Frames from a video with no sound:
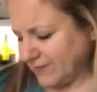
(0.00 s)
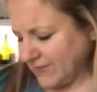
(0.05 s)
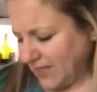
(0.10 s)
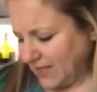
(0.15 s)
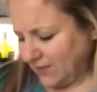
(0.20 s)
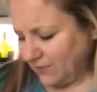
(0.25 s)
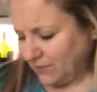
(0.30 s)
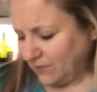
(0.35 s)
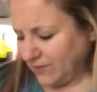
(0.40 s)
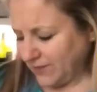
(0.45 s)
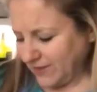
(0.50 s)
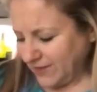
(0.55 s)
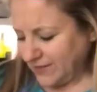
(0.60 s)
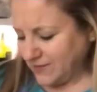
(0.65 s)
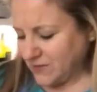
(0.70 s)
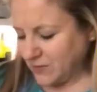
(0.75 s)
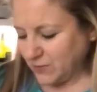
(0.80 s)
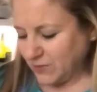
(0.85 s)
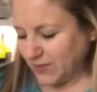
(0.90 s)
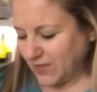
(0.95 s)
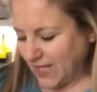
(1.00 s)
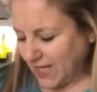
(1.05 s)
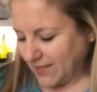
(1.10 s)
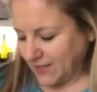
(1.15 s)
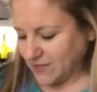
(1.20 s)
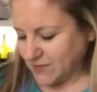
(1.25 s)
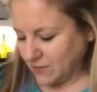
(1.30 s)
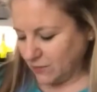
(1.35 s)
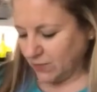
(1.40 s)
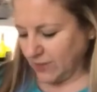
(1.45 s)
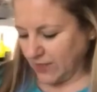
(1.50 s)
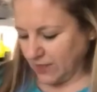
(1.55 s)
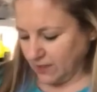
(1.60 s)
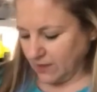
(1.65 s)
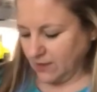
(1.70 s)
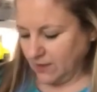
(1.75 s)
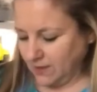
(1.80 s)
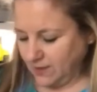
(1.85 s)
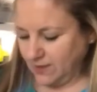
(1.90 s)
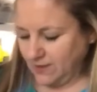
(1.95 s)
I don't really do a lot to it.
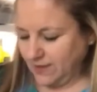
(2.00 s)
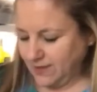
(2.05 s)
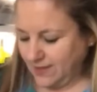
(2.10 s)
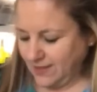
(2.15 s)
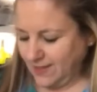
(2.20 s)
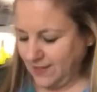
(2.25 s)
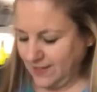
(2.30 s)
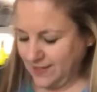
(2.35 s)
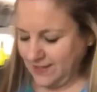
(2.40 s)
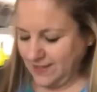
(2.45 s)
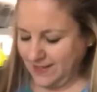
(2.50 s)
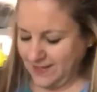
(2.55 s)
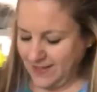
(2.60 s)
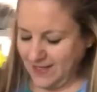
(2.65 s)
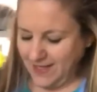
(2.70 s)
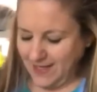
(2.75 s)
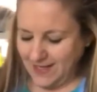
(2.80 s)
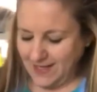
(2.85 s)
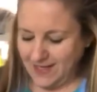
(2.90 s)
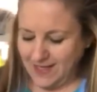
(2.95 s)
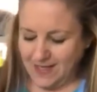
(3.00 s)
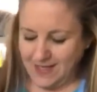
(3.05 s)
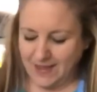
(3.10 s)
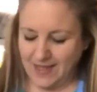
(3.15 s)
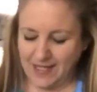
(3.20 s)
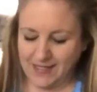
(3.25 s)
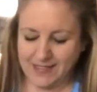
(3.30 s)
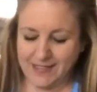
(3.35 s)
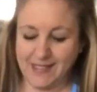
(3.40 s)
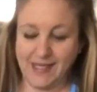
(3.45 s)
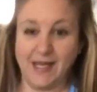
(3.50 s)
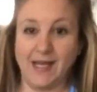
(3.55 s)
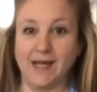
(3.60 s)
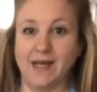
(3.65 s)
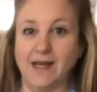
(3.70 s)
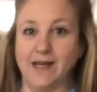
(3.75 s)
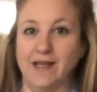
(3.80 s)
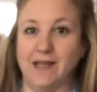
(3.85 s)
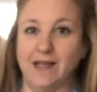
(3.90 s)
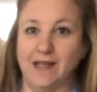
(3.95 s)
That's it.
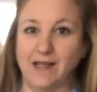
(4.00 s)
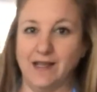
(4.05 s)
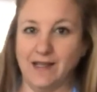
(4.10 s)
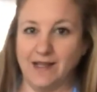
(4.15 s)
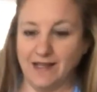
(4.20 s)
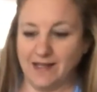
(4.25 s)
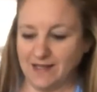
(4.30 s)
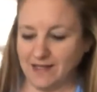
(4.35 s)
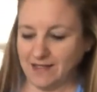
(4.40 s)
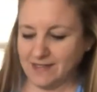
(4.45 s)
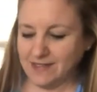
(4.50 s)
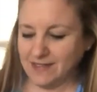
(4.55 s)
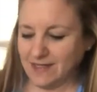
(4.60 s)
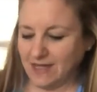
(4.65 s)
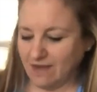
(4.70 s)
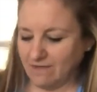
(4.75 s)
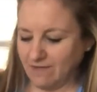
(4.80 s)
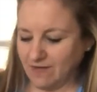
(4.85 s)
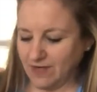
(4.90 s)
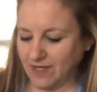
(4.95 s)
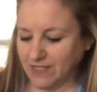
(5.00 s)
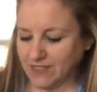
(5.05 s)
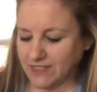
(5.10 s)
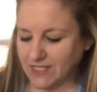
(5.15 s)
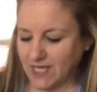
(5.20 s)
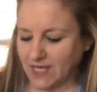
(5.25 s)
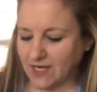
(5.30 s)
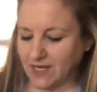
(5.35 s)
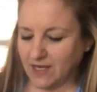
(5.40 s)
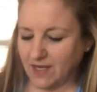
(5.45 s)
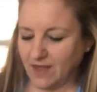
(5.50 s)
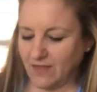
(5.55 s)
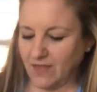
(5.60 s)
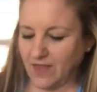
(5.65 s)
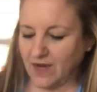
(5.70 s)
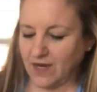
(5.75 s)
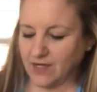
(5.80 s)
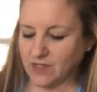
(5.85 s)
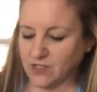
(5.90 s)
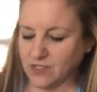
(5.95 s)
Not very exciting. And
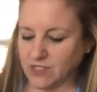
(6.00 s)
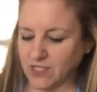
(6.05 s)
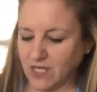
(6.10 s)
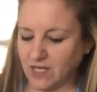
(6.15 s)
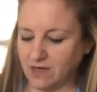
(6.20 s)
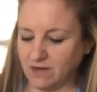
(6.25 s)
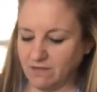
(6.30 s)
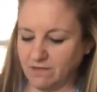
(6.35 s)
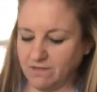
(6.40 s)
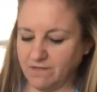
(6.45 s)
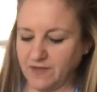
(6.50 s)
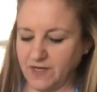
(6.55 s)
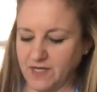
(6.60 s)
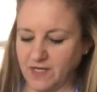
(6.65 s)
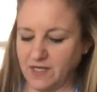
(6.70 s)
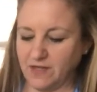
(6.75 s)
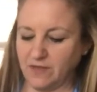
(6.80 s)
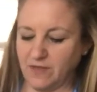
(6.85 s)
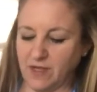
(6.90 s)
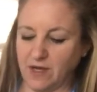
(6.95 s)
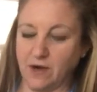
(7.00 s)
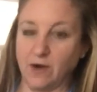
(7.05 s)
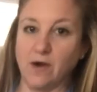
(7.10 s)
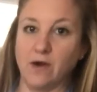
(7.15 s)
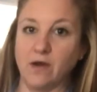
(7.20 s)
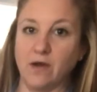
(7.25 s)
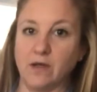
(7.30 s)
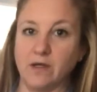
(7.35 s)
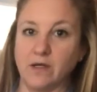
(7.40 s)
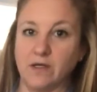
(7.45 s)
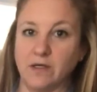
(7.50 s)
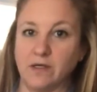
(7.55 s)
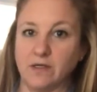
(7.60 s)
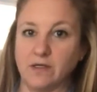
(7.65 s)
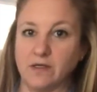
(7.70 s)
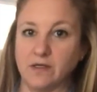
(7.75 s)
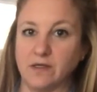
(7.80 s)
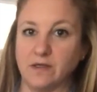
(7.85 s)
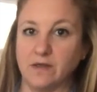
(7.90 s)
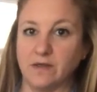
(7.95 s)
then I just kind of fit it in there,
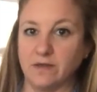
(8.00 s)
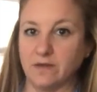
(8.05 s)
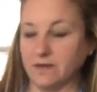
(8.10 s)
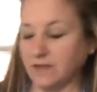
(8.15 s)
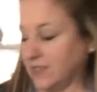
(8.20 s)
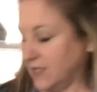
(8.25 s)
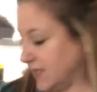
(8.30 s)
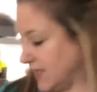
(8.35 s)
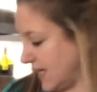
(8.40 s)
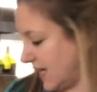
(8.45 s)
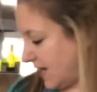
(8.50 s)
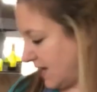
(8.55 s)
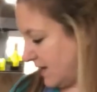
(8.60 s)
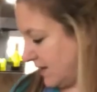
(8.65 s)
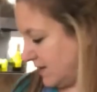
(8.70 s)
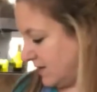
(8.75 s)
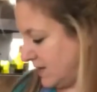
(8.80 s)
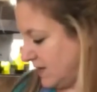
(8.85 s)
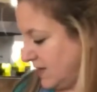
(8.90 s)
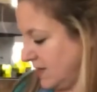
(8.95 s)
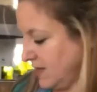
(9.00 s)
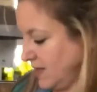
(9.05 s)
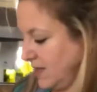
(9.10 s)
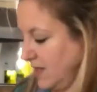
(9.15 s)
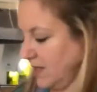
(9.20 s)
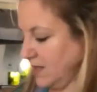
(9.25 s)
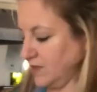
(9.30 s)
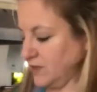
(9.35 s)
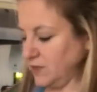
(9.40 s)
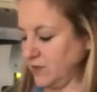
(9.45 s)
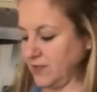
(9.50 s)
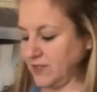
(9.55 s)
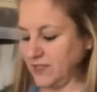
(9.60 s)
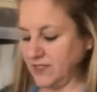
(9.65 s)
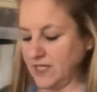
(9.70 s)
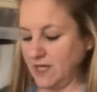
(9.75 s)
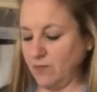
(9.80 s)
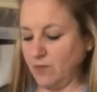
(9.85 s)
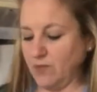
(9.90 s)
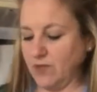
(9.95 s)
like that. And I'll do the
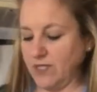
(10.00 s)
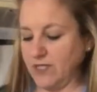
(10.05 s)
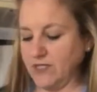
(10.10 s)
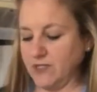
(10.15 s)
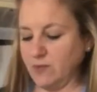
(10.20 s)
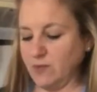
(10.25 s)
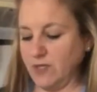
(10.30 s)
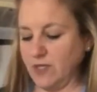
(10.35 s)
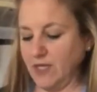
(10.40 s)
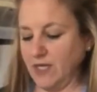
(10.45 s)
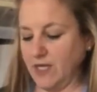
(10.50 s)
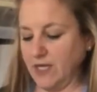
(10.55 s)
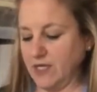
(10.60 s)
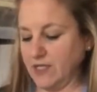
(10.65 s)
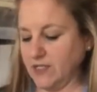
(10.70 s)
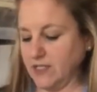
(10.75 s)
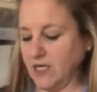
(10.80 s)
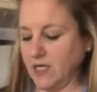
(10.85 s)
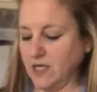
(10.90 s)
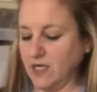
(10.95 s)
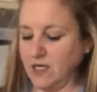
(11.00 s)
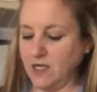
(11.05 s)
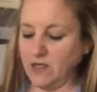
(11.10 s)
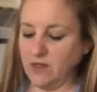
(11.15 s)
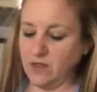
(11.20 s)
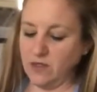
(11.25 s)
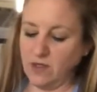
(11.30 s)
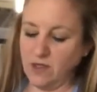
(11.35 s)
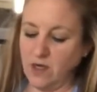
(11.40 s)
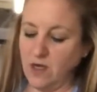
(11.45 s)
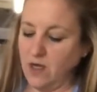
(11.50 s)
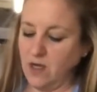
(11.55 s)
same with this one. I kind of tuck it under.